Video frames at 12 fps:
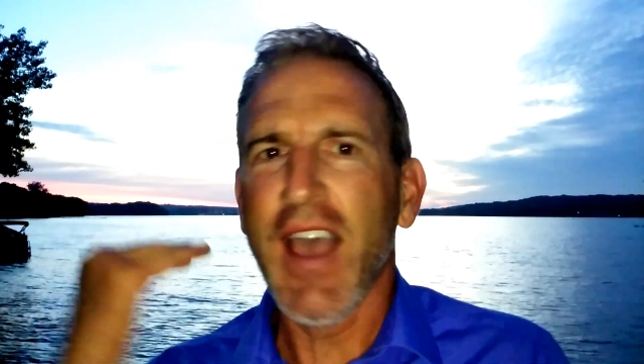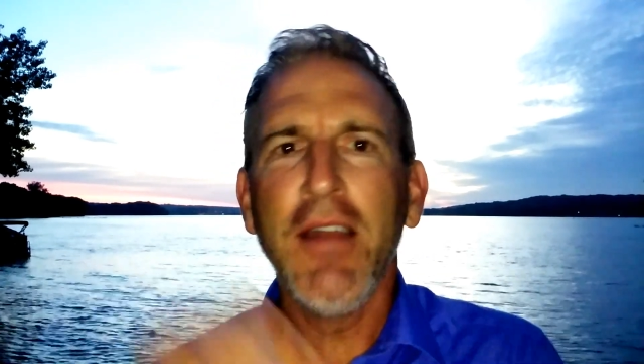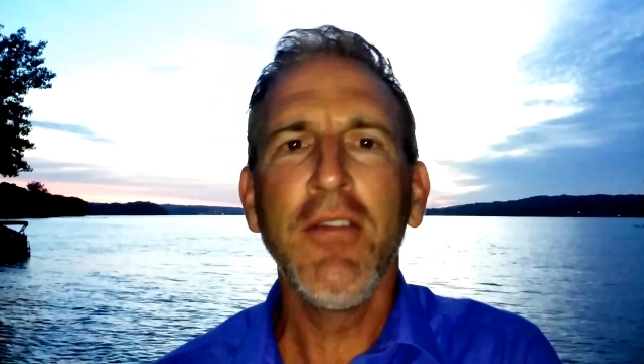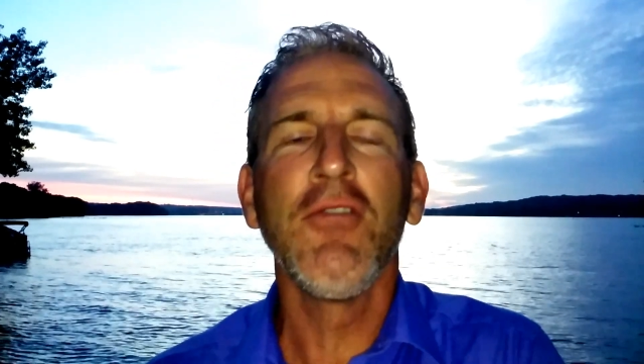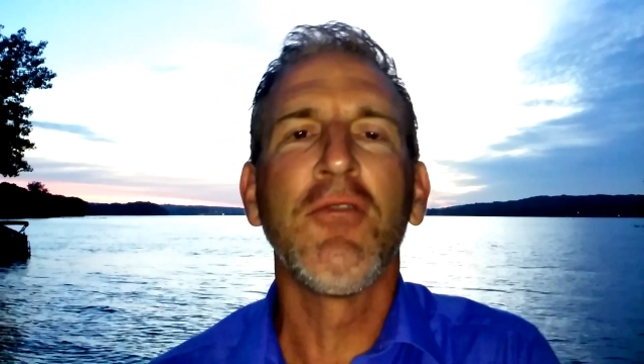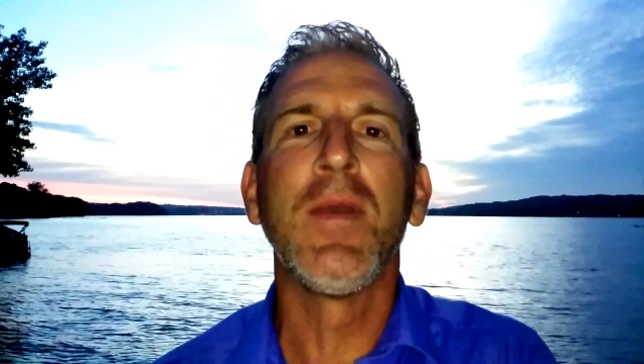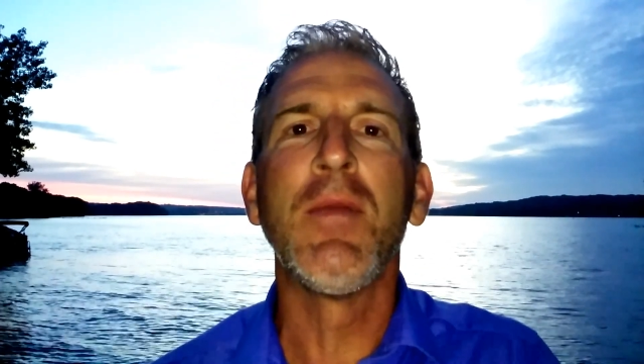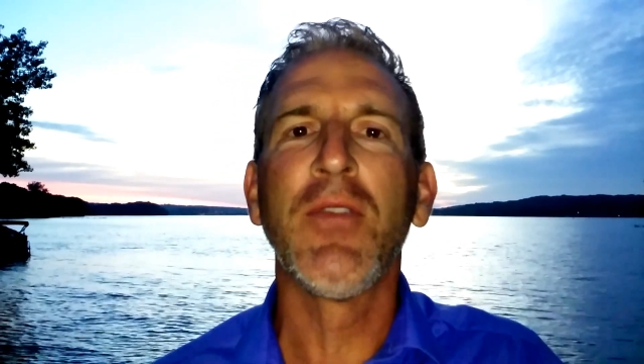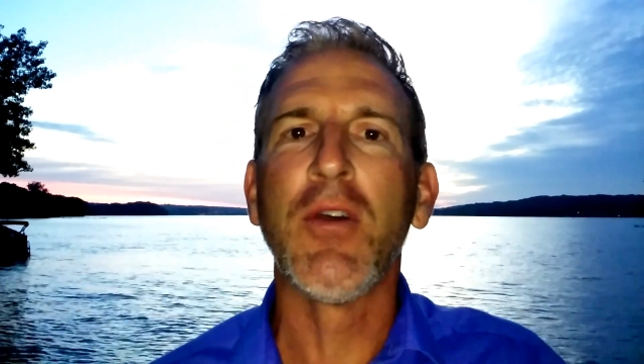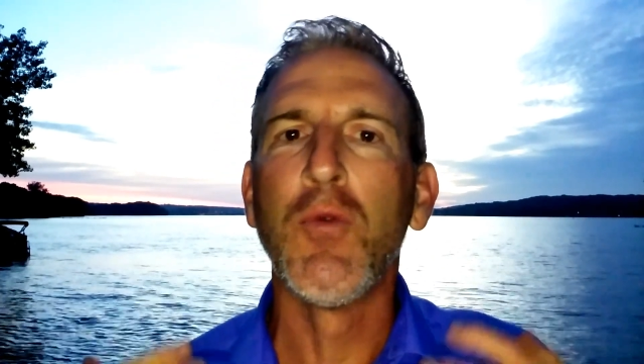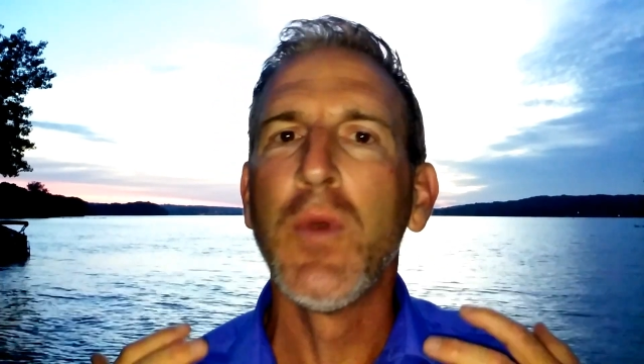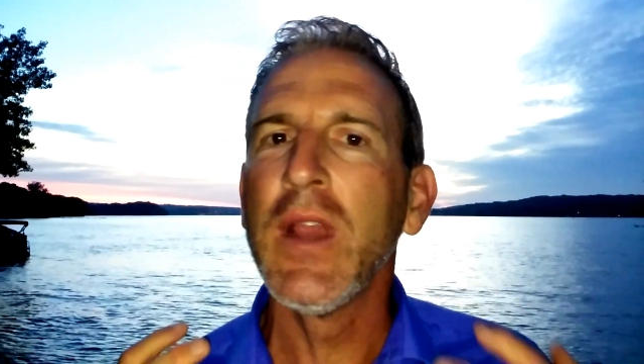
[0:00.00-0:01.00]
how do those
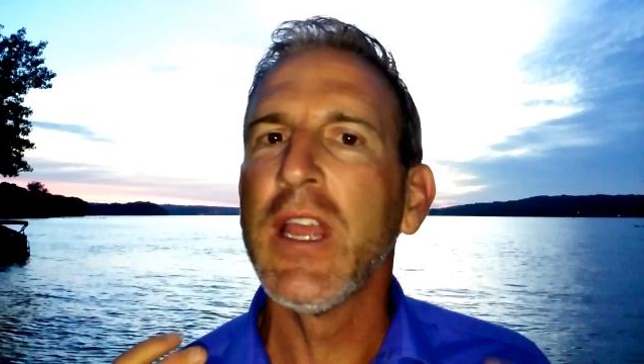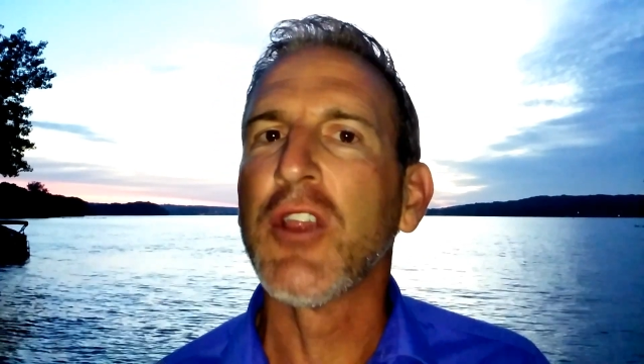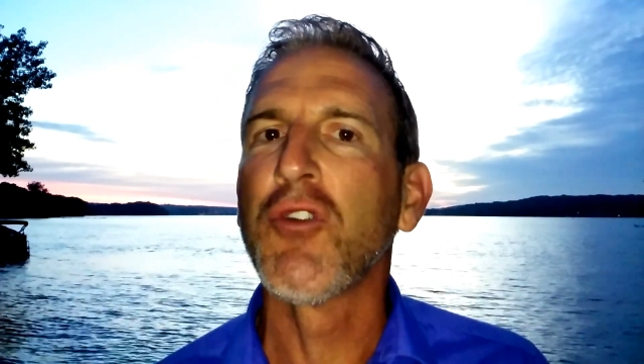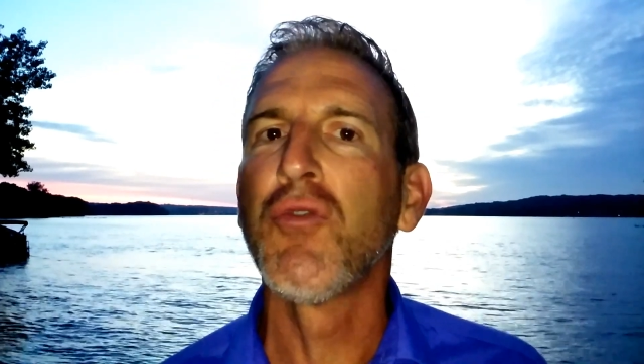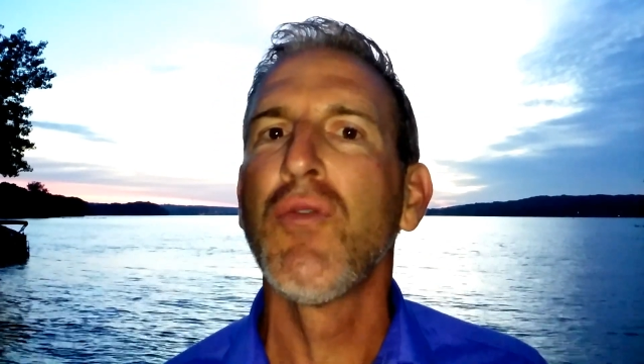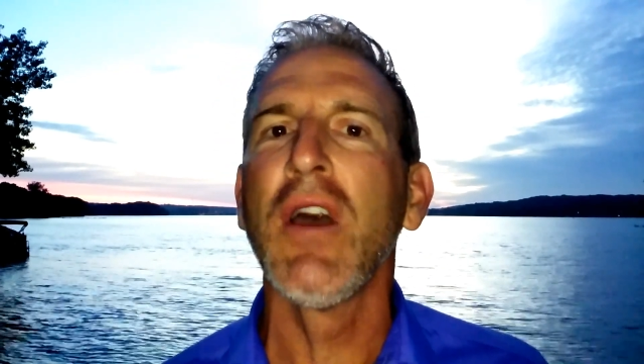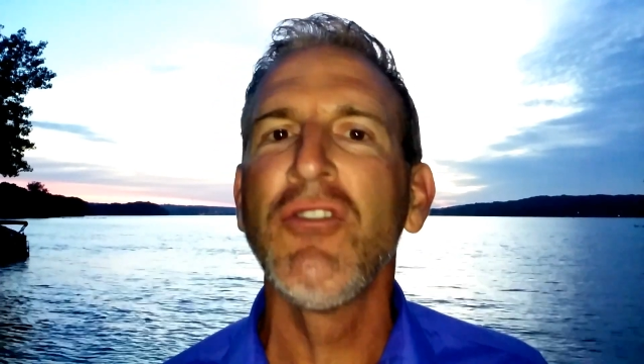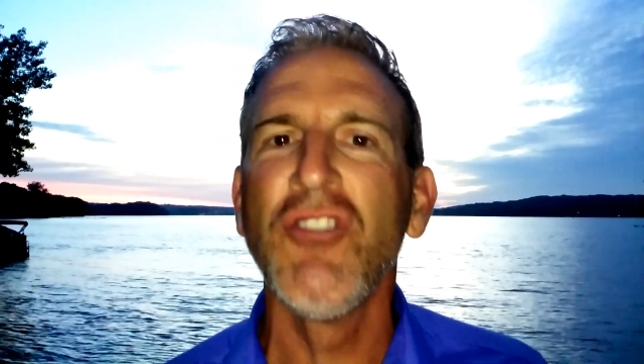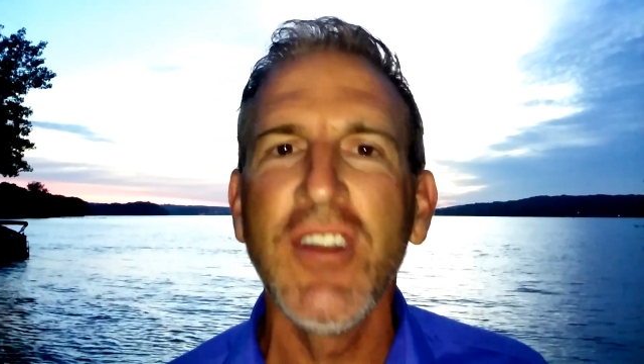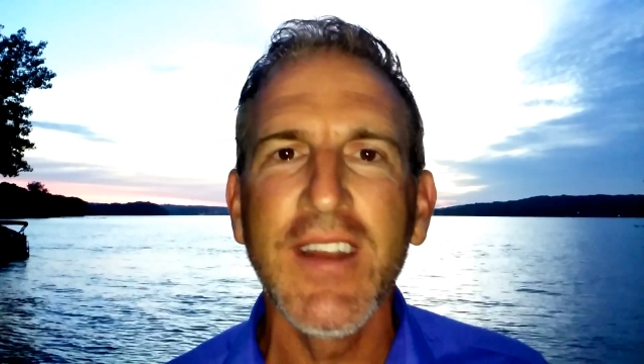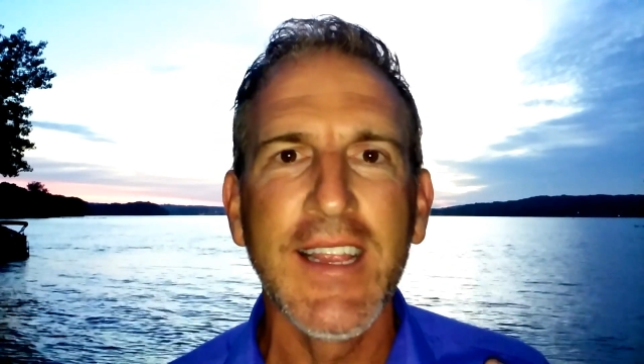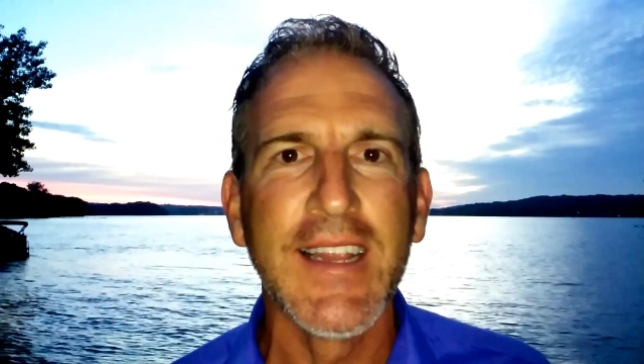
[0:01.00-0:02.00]
people that really
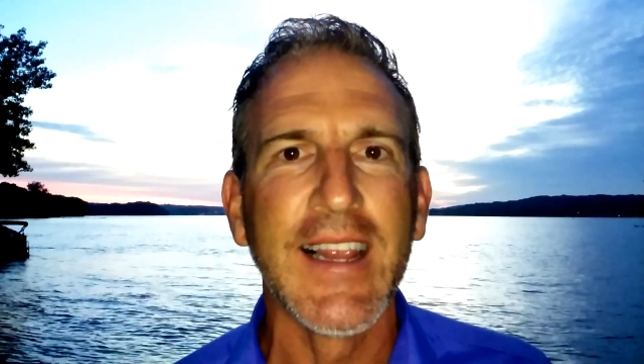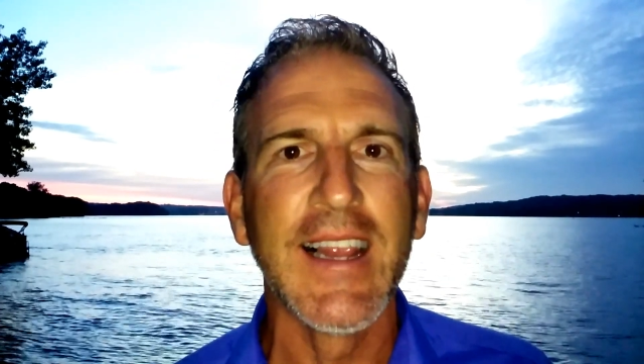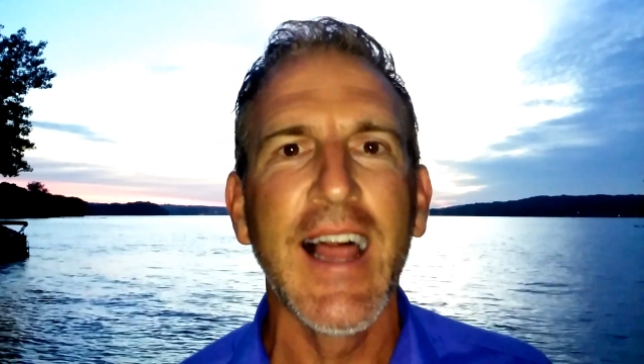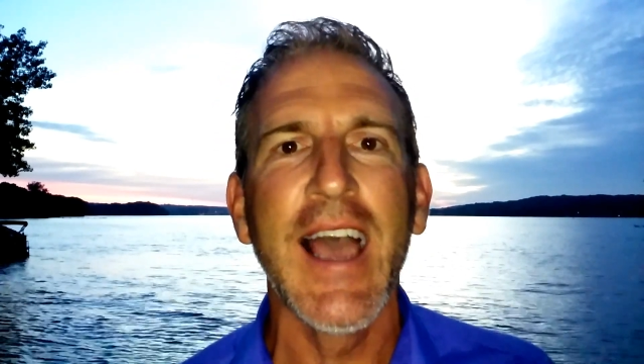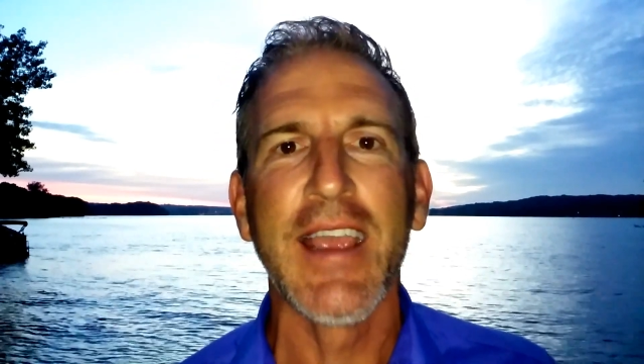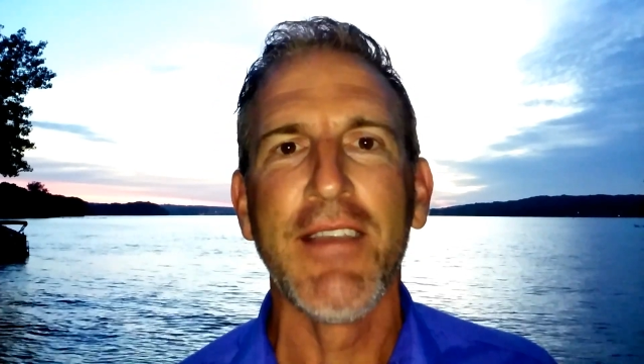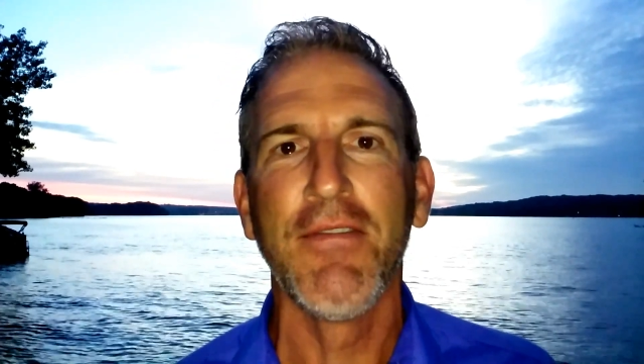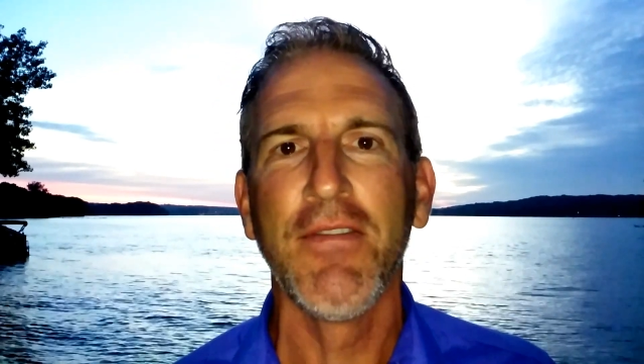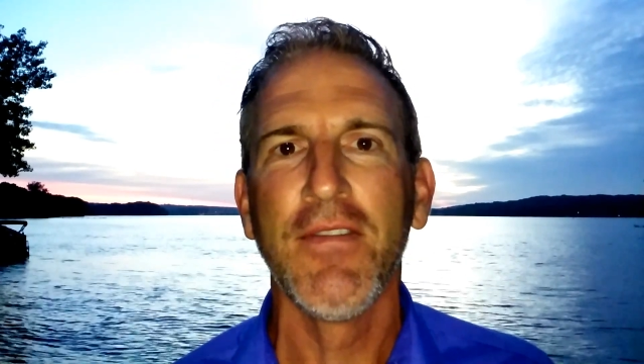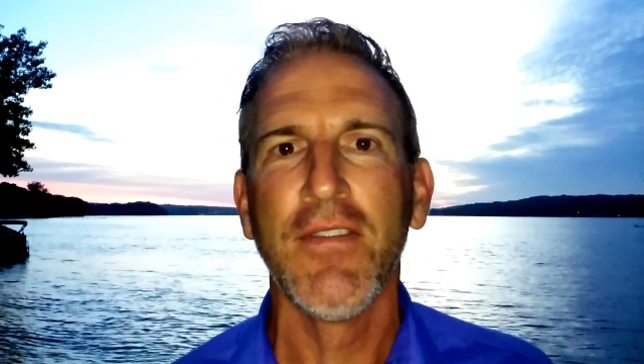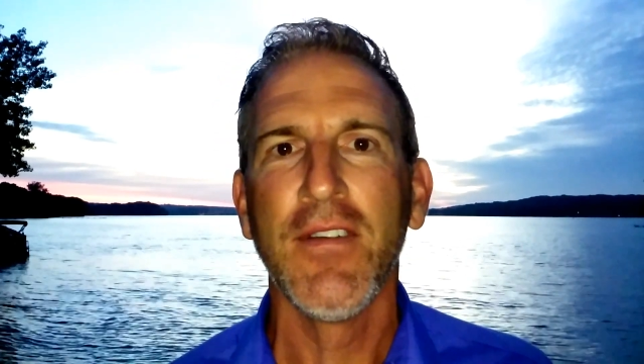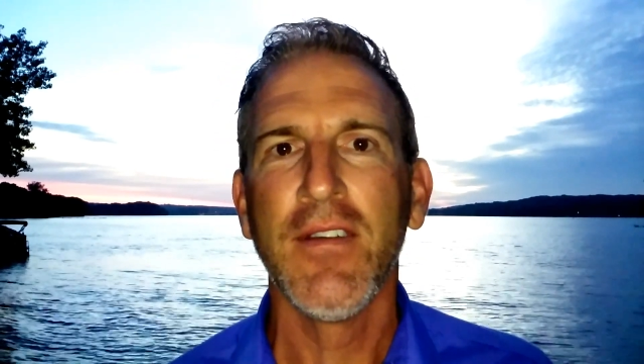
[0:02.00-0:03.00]
crush it in
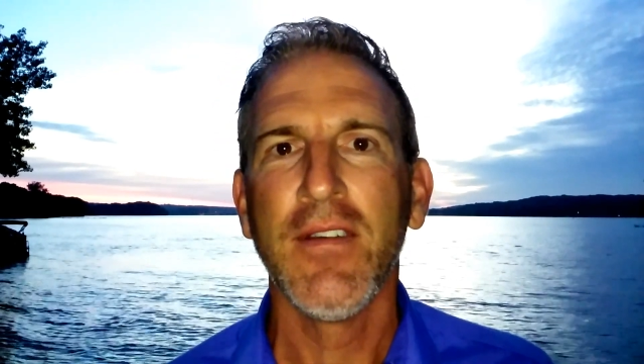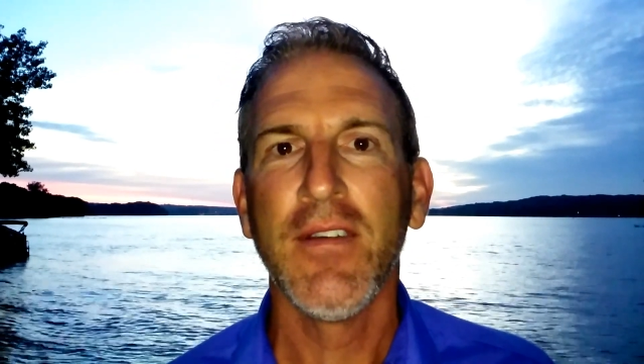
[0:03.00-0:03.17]
life